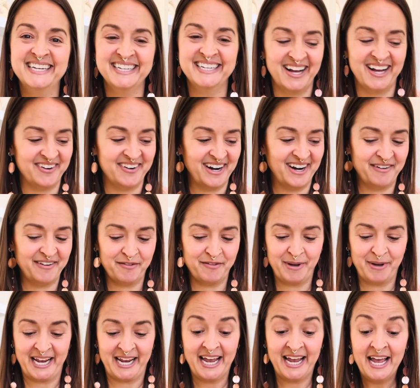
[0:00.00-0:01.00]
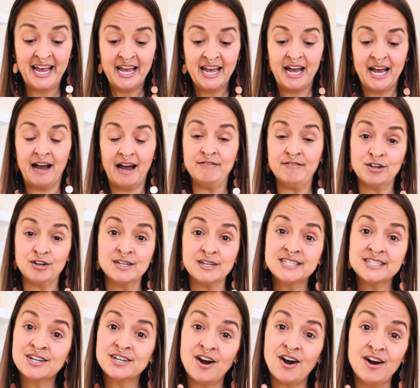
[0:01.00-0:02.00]
All right, everybody, I've drawn us
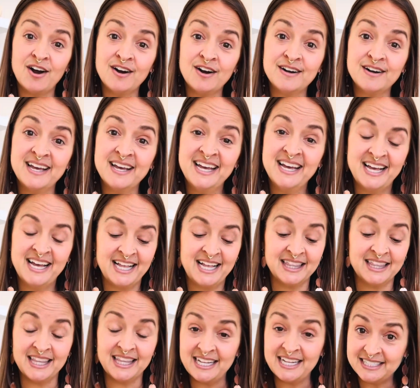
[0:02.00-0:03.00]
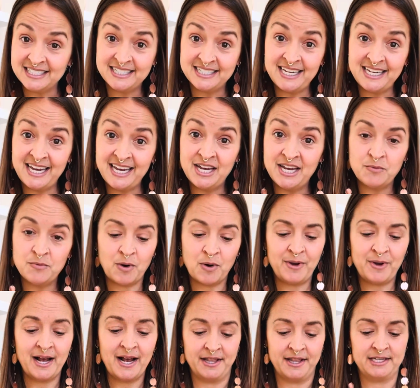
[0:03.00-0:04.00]
a card. Let's see what we
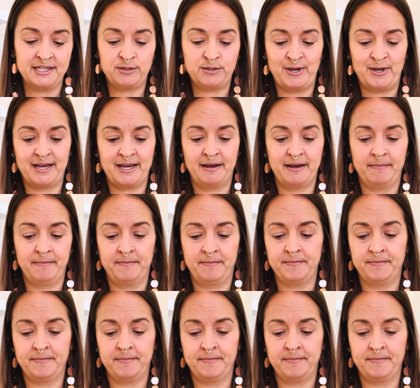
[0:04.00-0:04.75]
got this week.